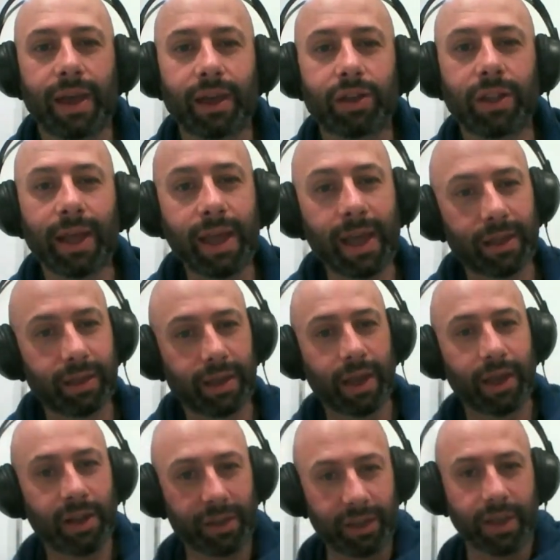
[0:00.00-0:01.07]
Claire,
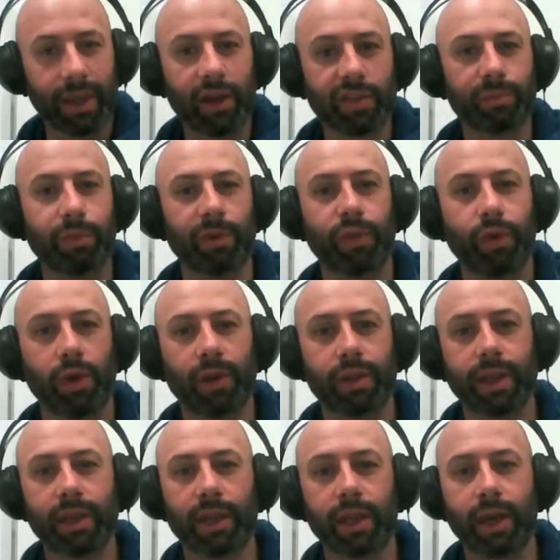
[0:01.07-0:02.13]
anything else before I
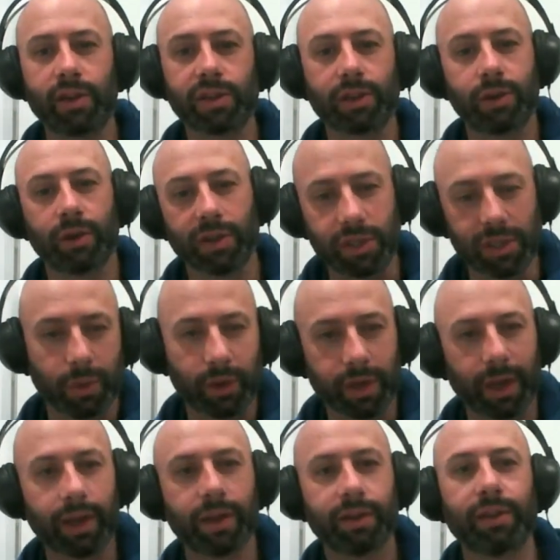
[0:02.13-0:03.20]
let you go tonight? Did you want
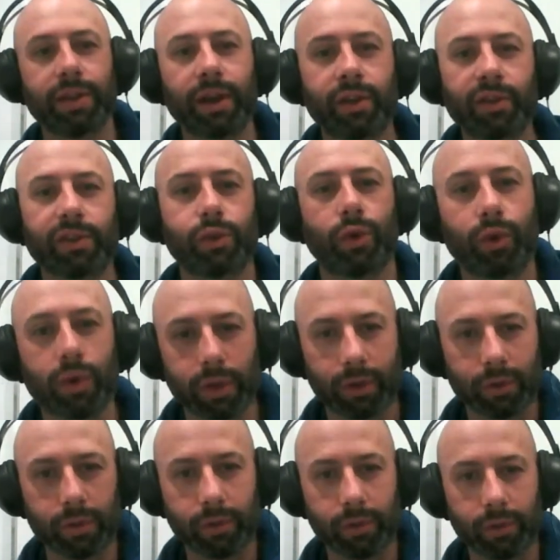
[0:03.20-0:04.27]
to add anything else to
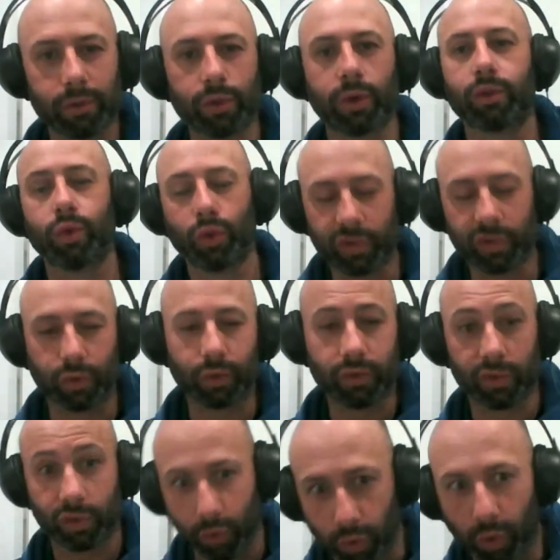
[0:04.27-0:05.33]
all
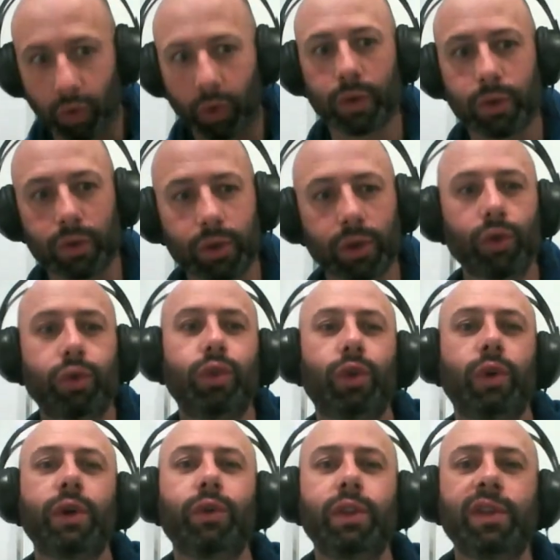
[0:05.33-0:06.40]
to all your
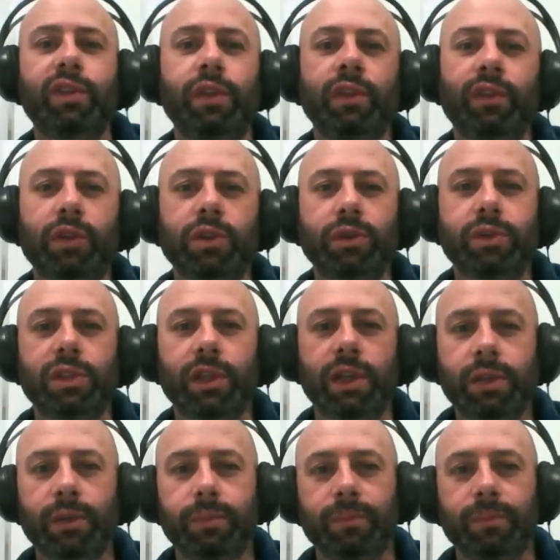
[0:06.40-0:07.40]
loyal listeners, I should say?